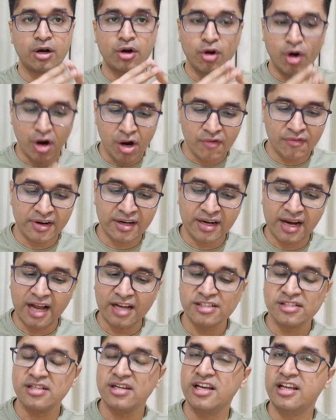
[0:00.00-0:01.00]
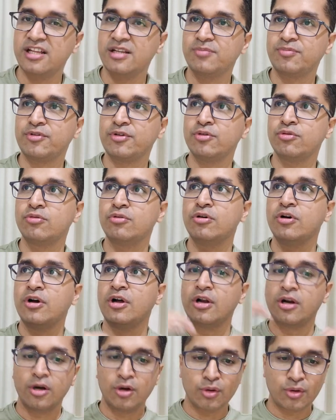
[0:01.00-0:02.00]
Law of attraction helps you
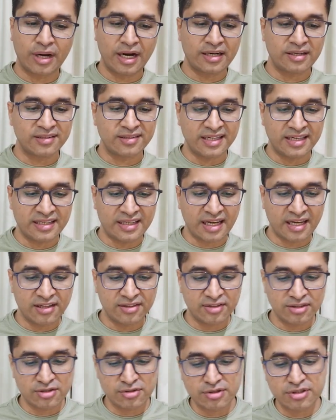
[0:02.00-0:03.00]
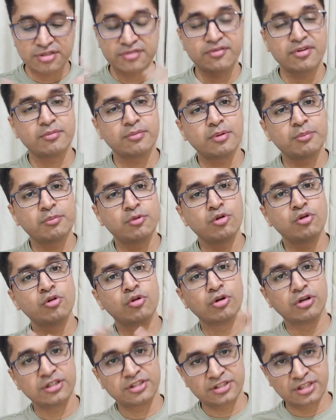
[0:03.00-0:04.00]
look at this entire situation from a more
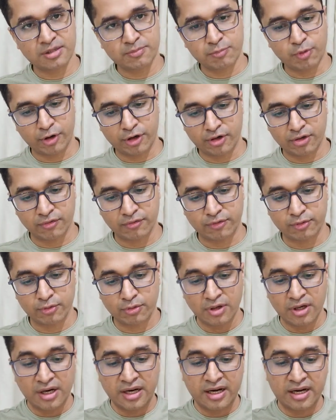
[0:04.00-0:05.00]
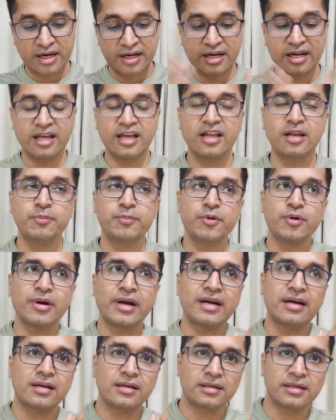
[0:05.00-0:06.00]
holistic point of view. It'll help you
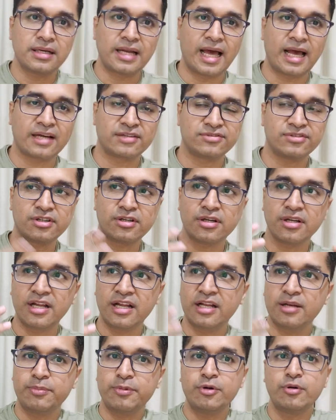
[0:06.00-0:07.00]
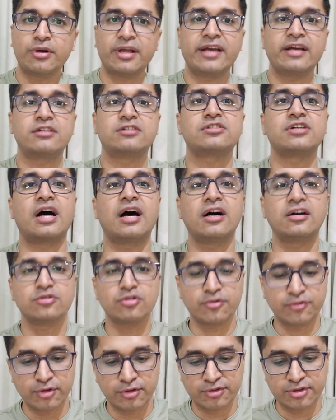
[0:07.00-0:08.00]
get relaxed. It'll help you take
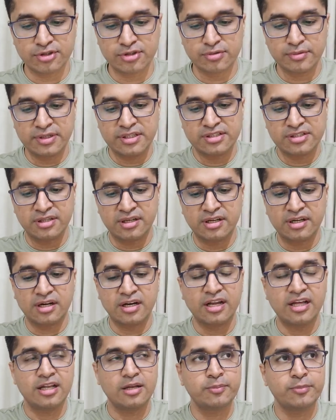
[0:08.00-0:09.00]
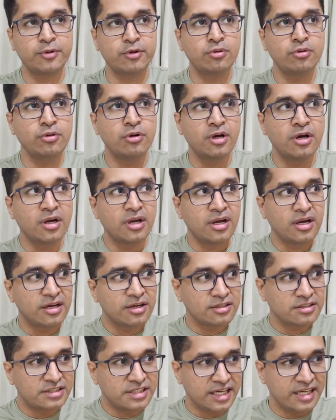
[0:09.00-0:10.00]
charge of your situation. It'll help you
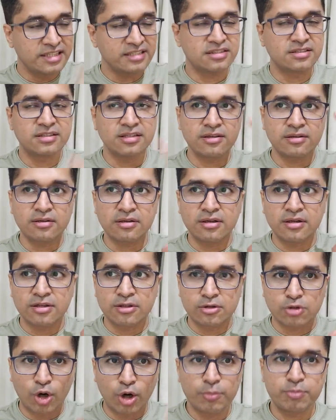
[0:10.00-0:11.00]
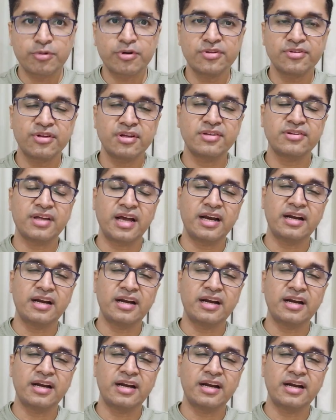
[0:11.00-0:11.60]
change the thought process,